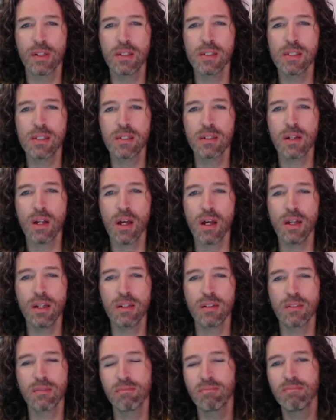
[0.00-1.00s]
is
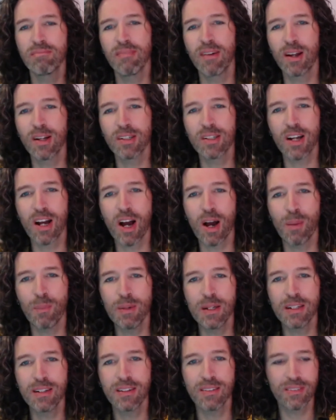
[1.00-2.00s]
not
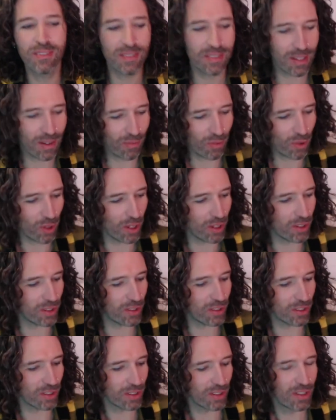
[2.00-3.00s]
uncommon of several
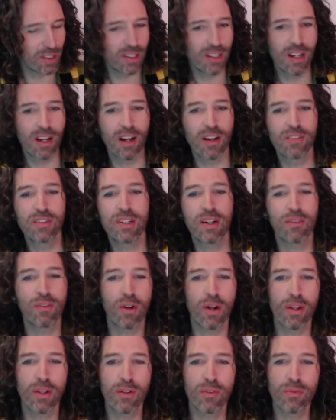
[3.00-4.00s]
other of
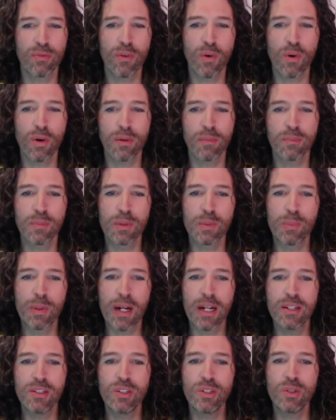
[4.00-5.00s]
several other forms. But
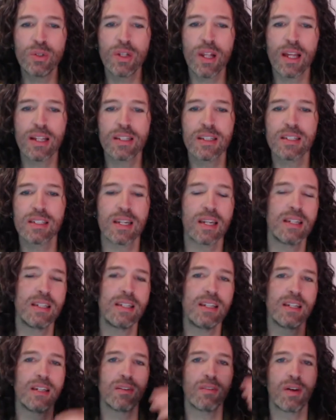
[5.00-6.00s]
I do like this
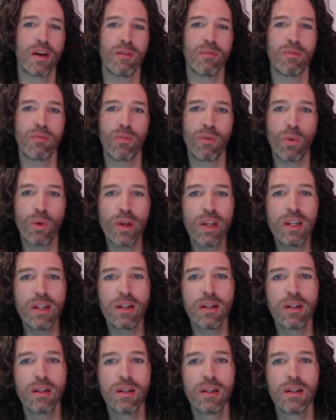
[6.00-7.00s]
idea of how
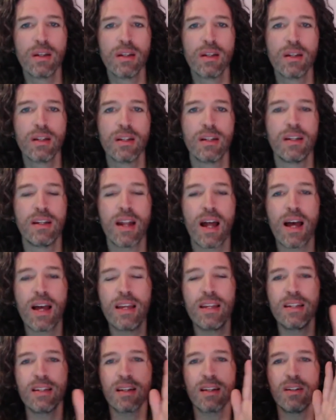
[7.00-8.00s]
void
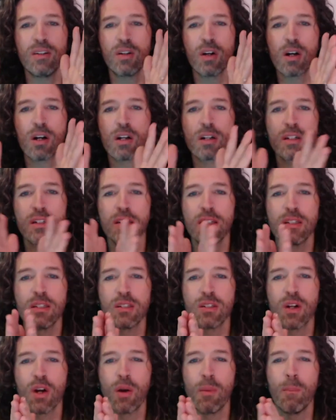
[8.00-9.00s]
night and
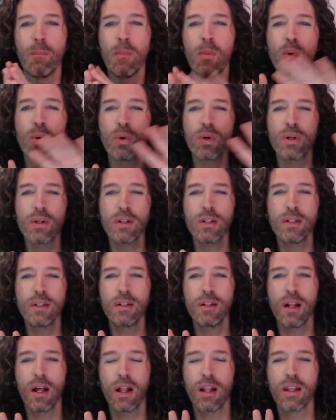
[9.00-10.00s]
darkness are more
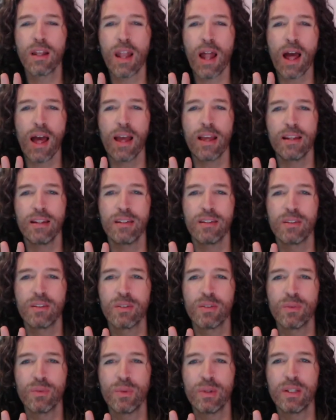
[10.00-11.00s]
aligned
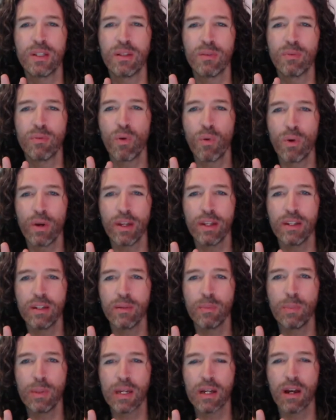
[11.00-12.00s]
with the
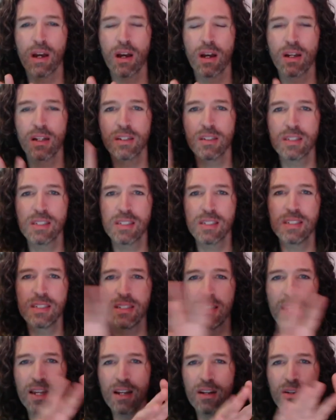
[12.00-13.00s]
void because
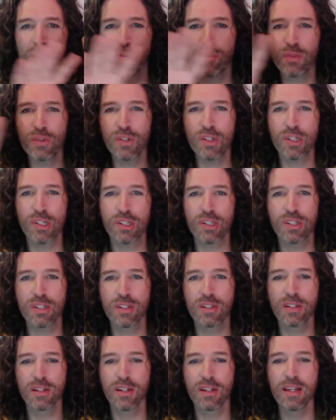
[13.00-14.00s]
they are
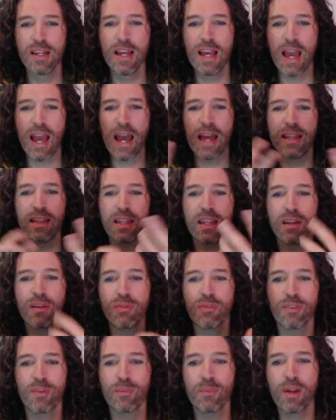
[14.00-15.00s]
first. And then
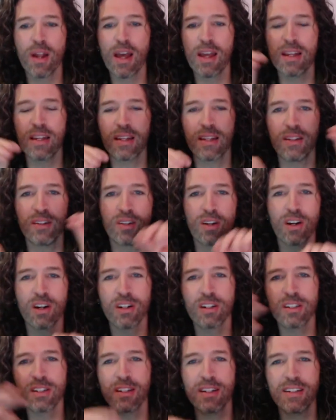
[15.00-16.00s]
from night and
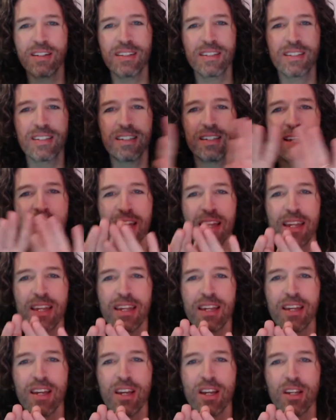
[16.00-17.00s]
darkness,
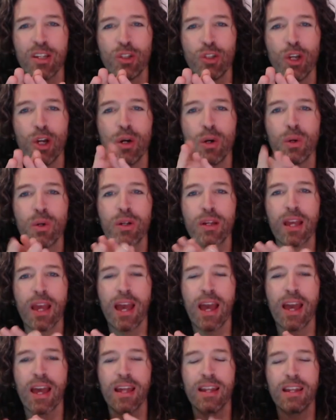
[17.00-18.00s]
they yoke,
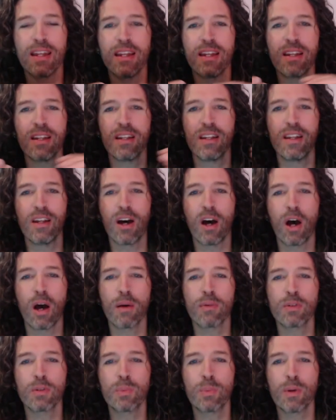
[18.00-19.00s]
and the
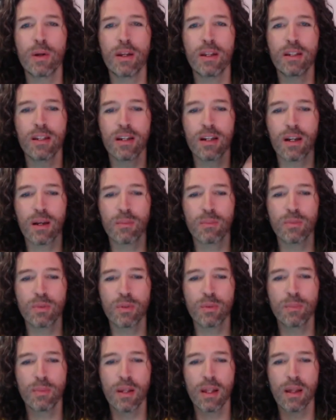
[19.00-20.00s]
offspring that comes
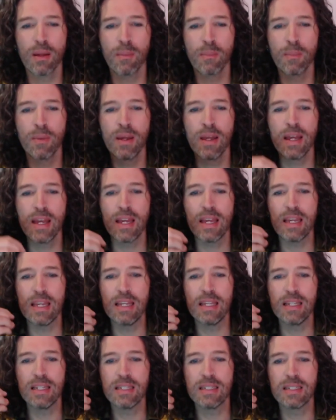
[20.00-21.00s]
from them
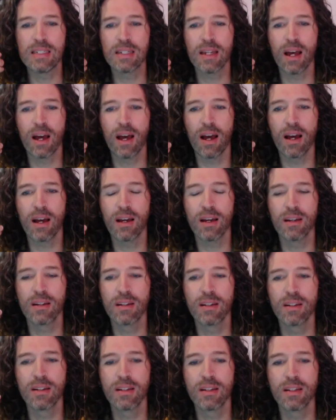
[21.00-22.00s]
is uh,
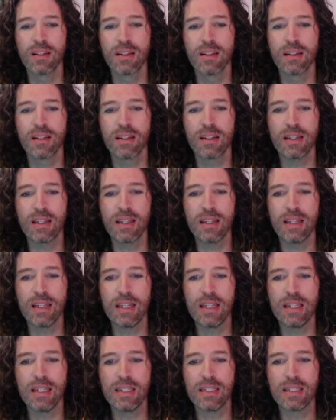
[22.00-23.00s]

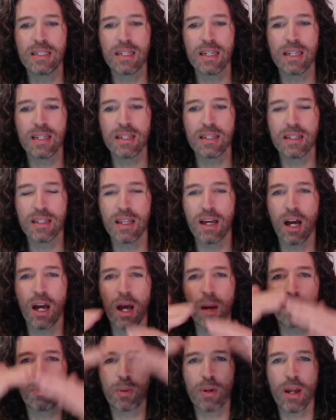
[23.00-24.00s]
is the
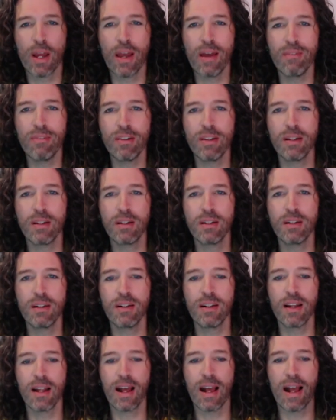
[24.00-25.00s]
upper heaven
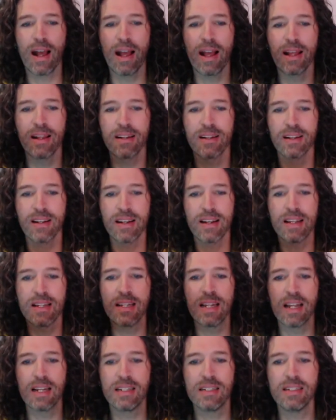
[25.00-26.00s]
and
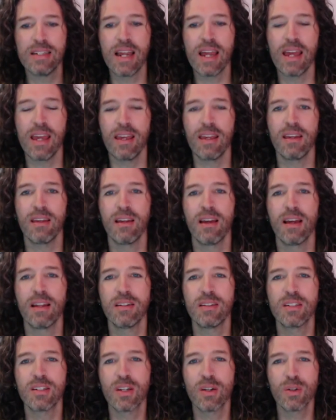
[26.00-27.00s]
and day.
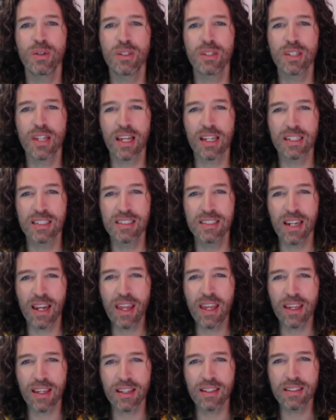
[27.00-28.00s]
And so it's like
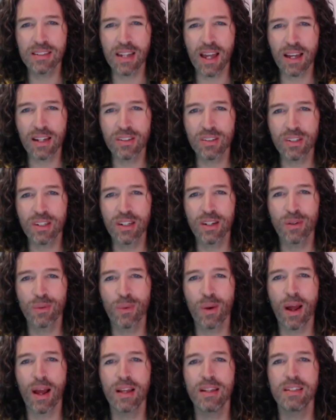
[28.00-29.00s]
day is actually
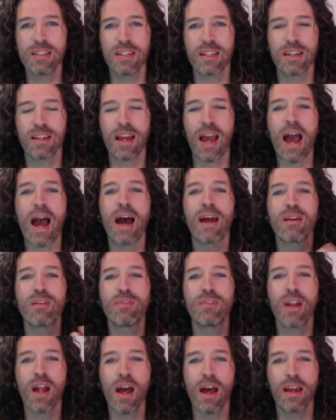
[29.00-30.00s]
arising out of
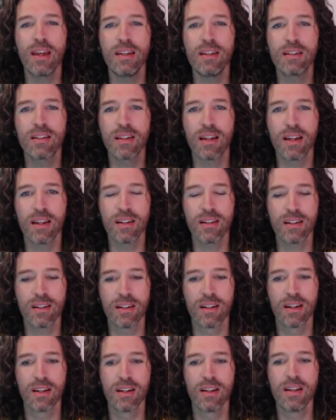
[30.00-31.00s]
night, and
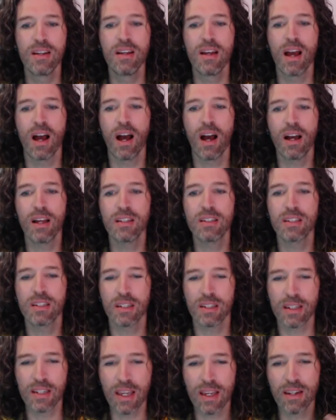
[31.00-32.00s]
uh,
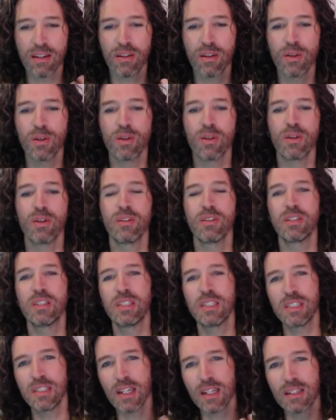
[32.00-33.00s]
it's again
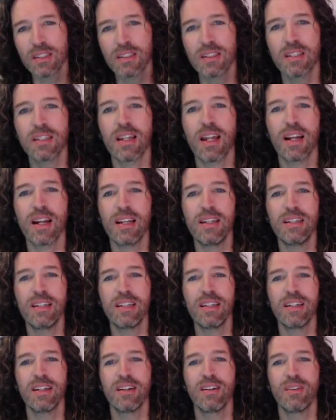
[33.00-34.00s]
sticks to that
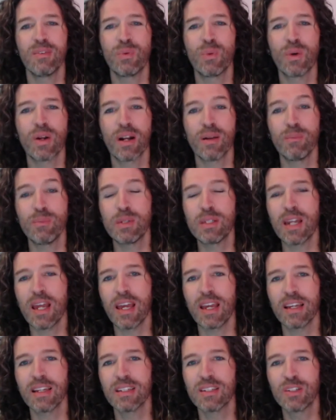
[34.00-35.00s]
idea of what I'm
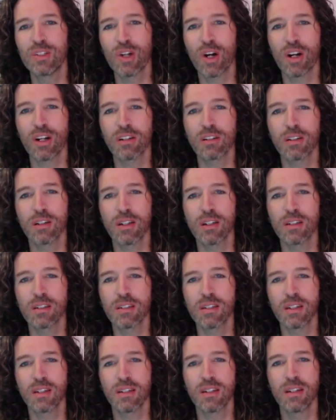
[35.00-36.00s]
saying,
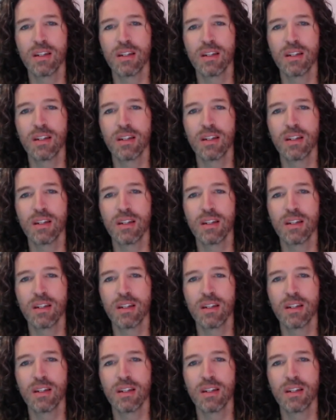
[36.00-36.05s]
darkness and